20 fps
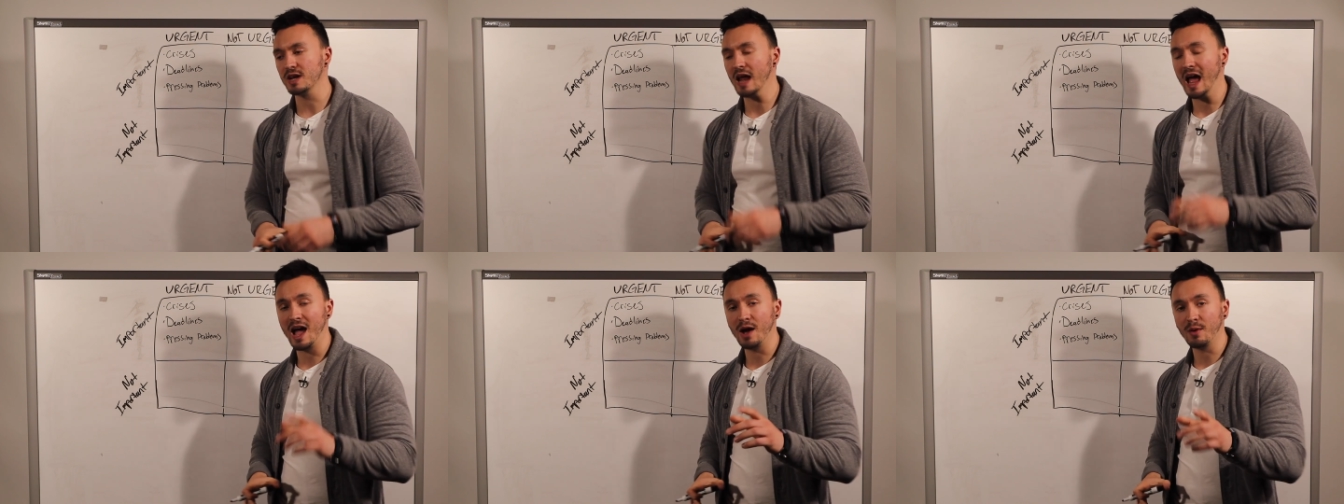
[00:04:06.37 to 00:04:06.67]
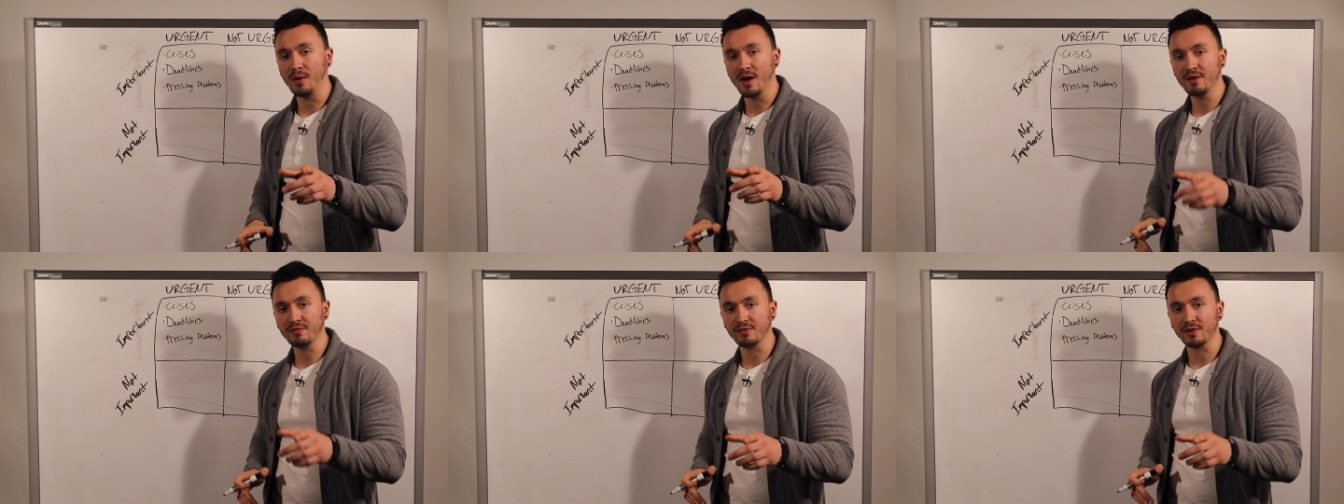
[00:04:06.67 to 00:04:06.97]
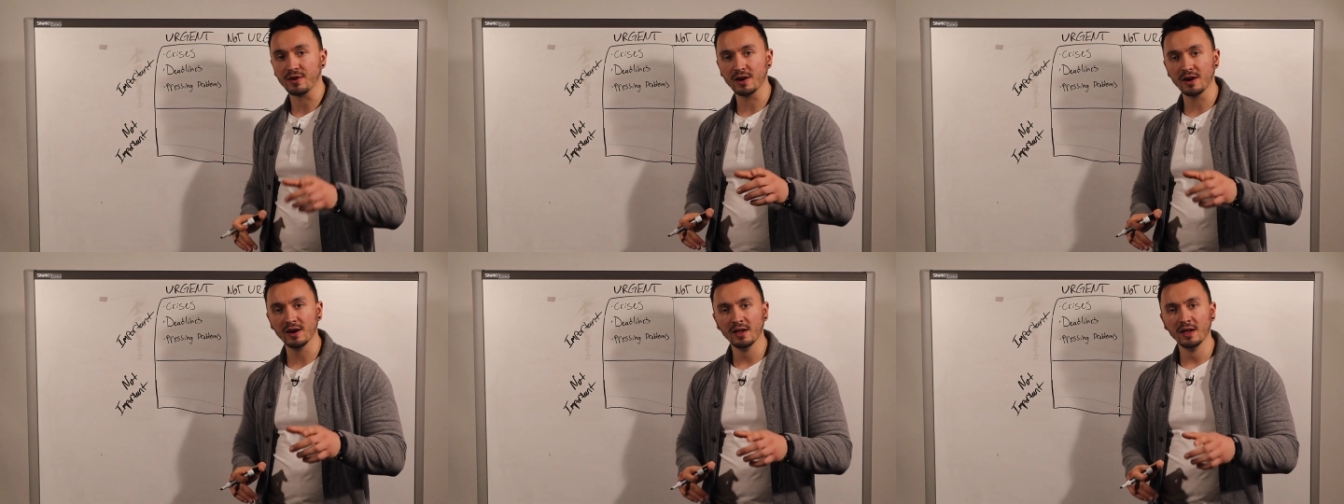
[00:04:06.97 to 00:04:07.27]

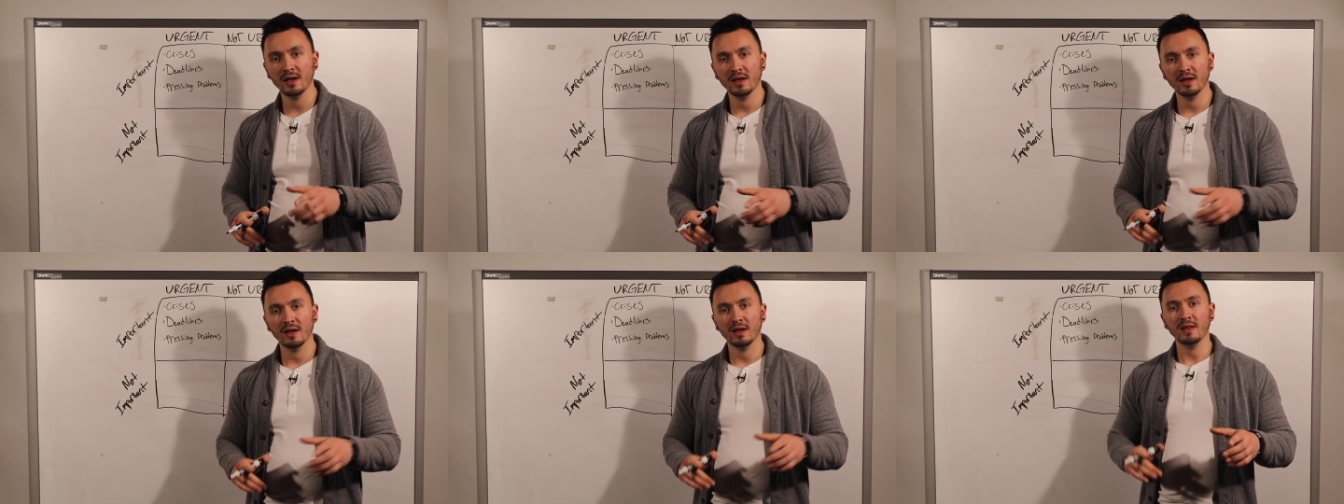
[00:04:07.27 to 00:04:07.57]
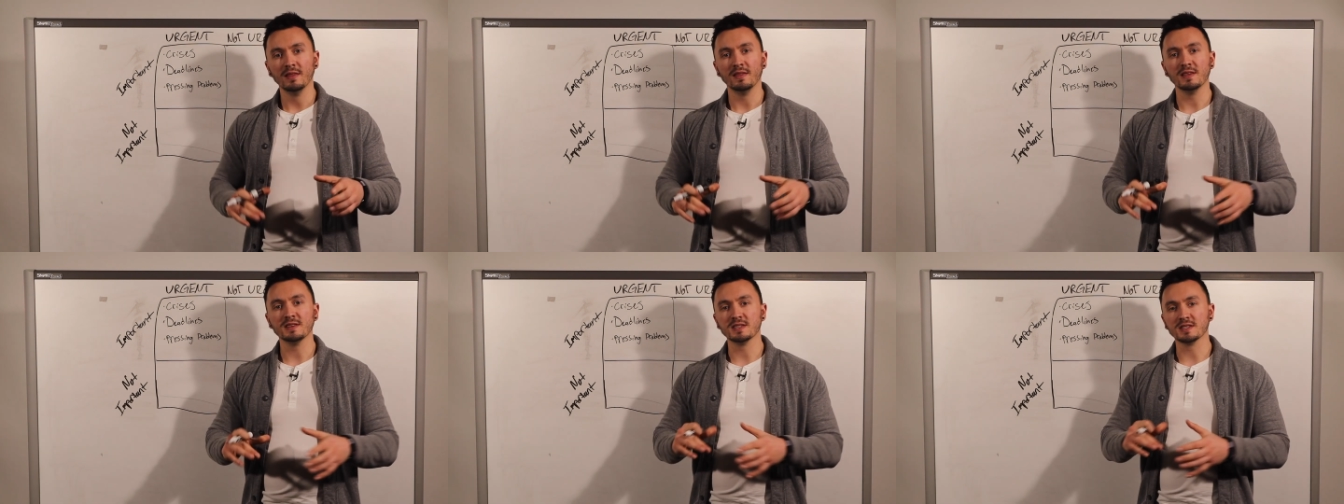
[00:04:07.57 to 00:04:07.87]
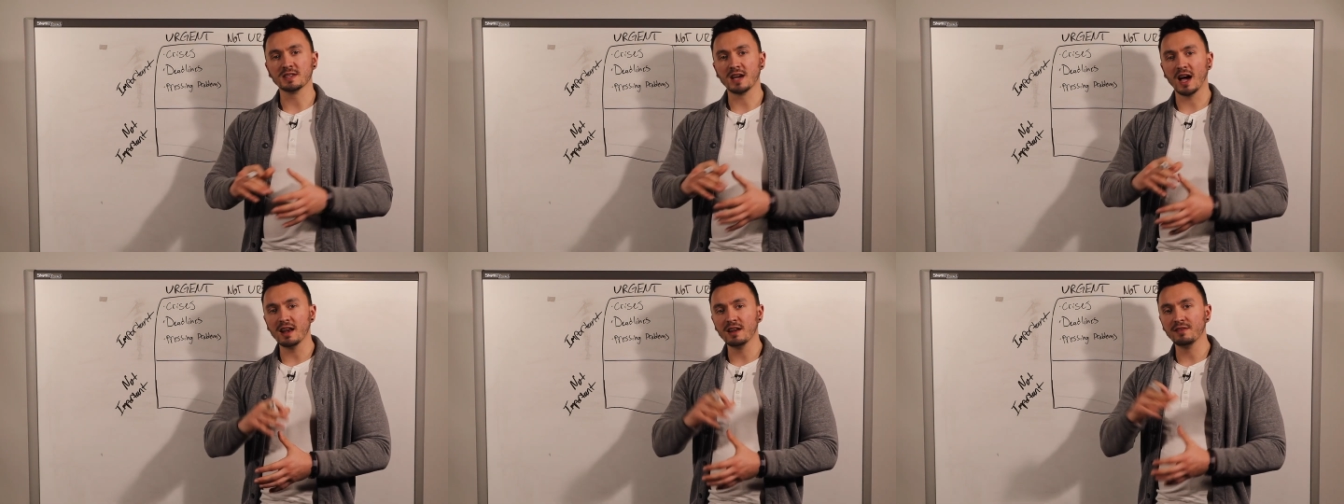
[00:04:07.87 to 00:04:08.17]
However, this is
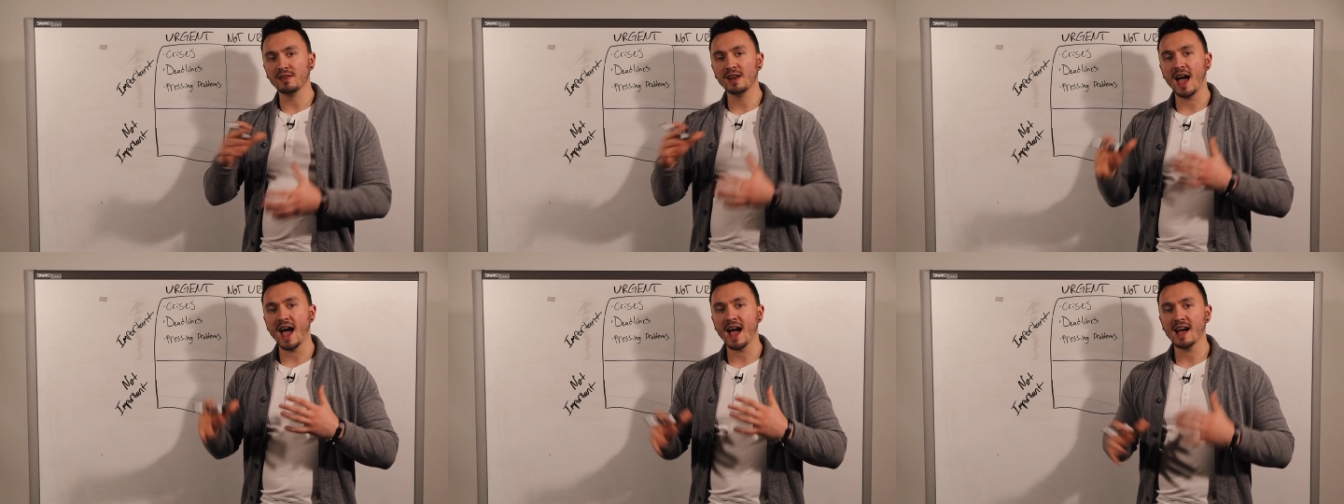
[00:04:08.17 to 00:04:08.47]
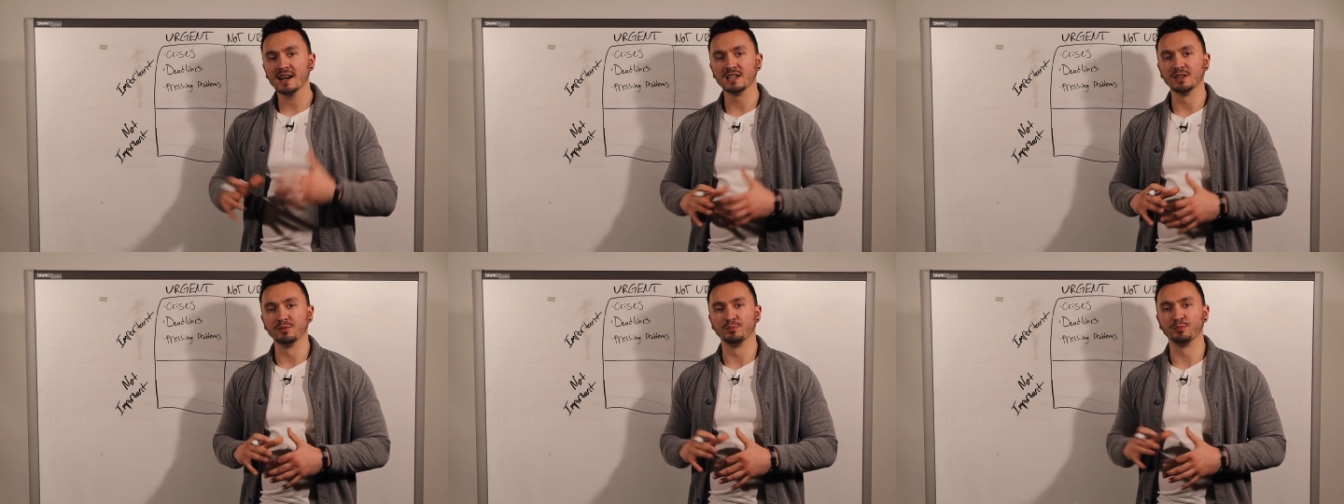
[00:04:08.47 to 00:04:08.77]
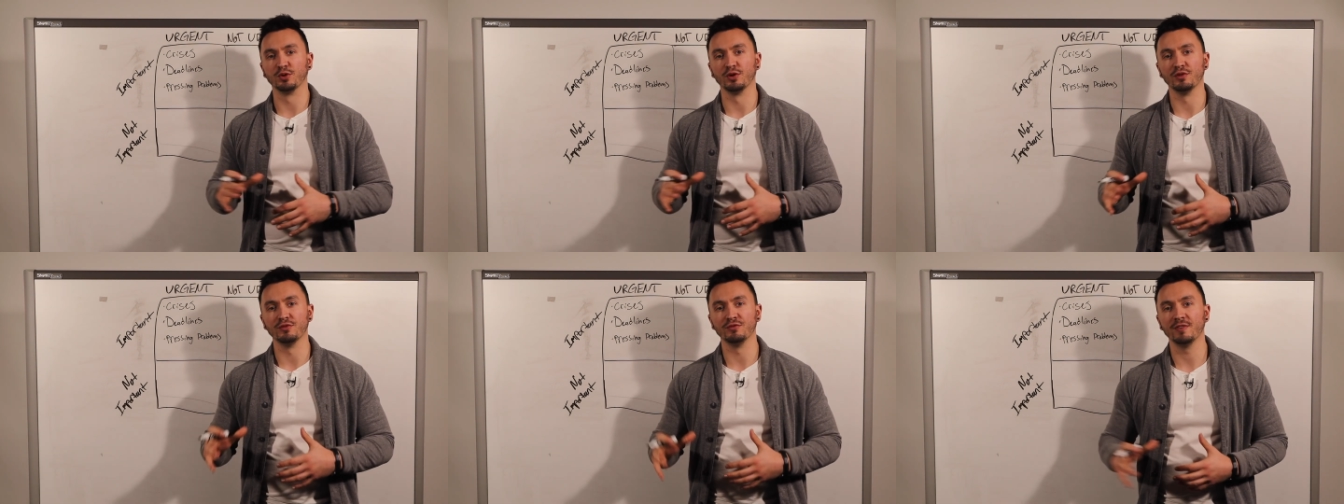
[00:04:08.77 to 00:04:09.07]
kind of an act of
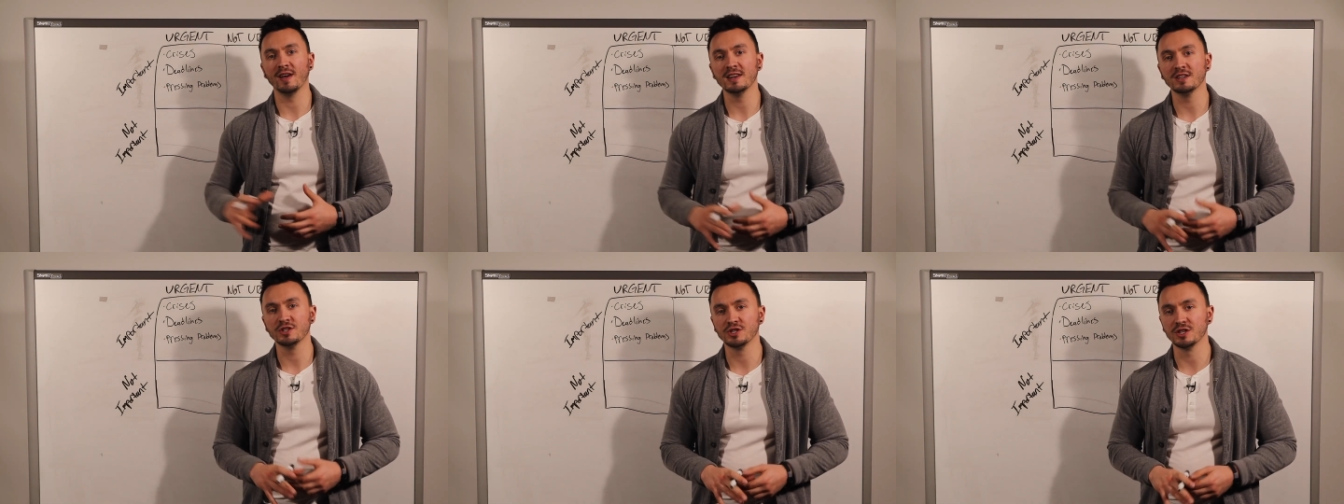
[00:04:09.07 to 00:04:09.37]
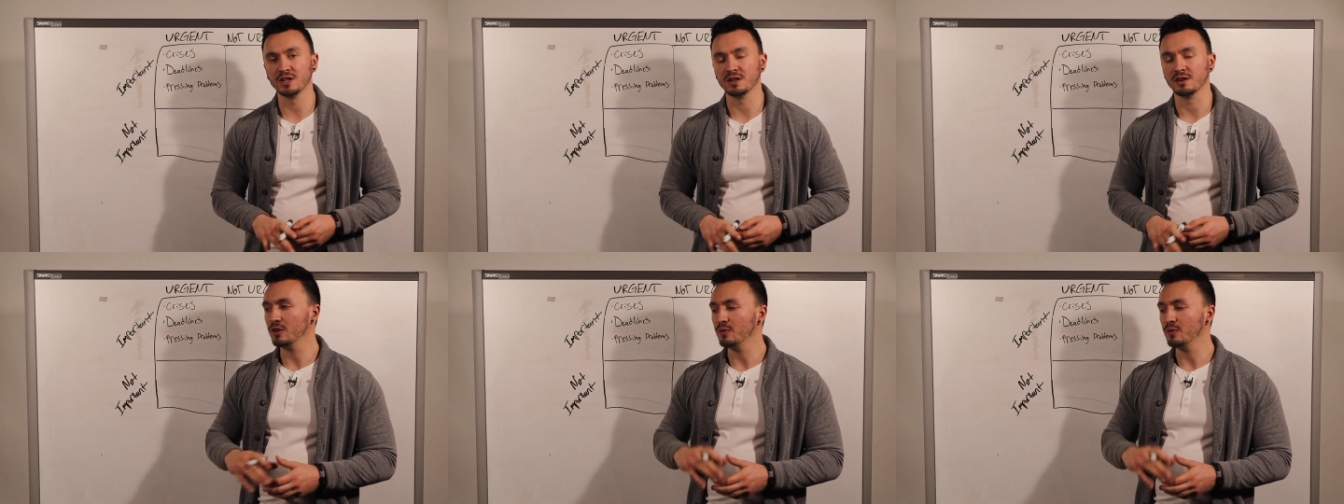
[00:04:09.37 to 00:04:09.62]
prevention.